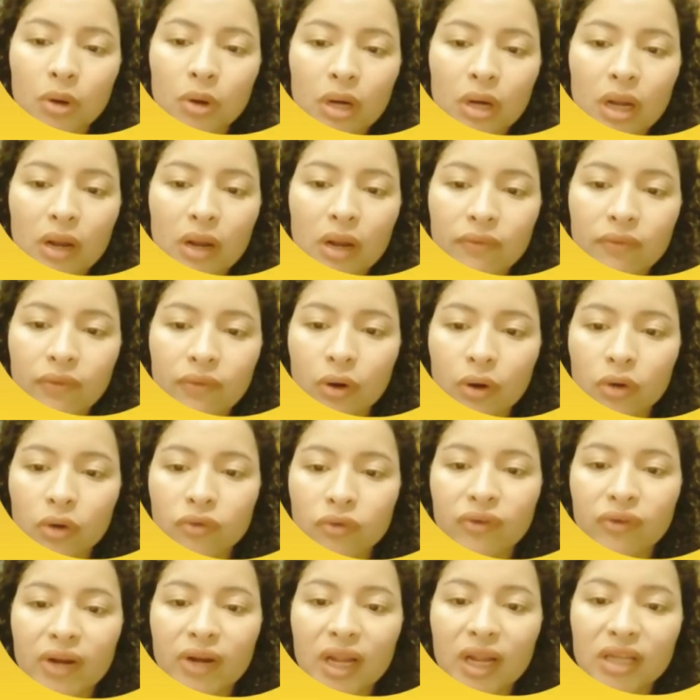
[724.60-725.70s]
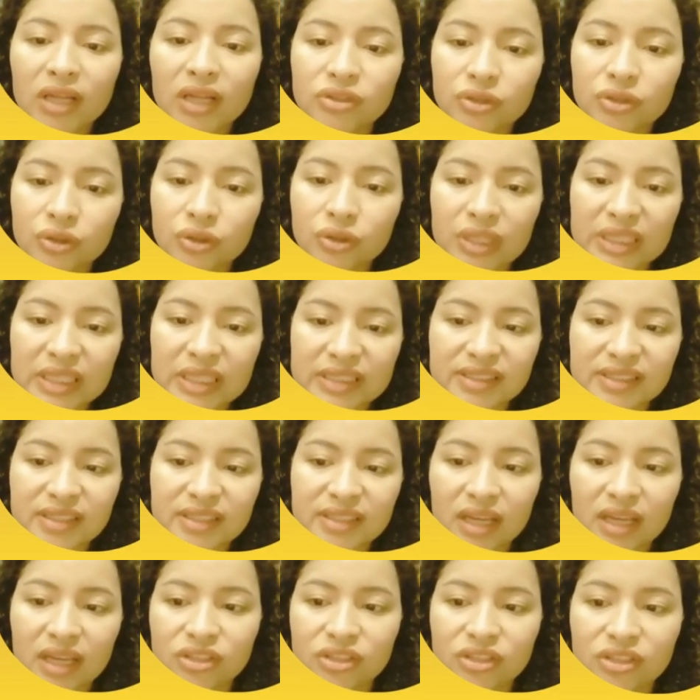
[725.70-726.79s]
for flexion
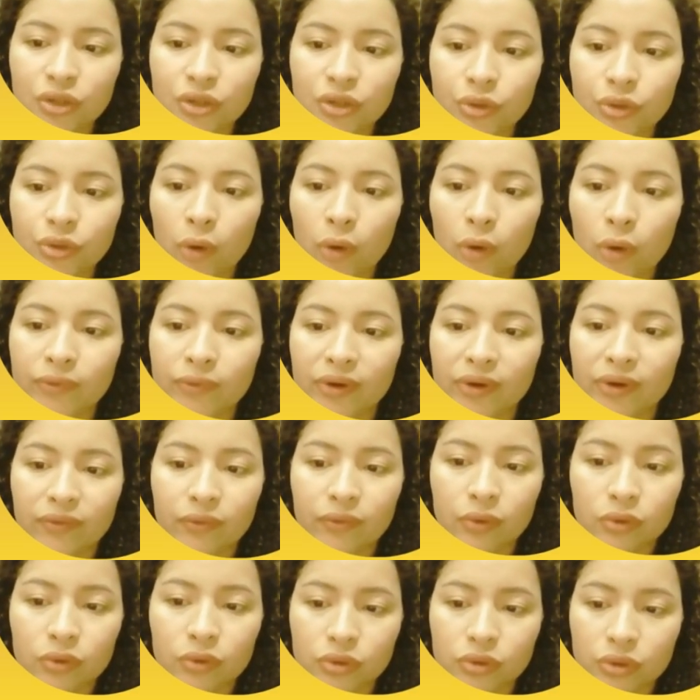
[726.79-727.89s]
extension of the foot.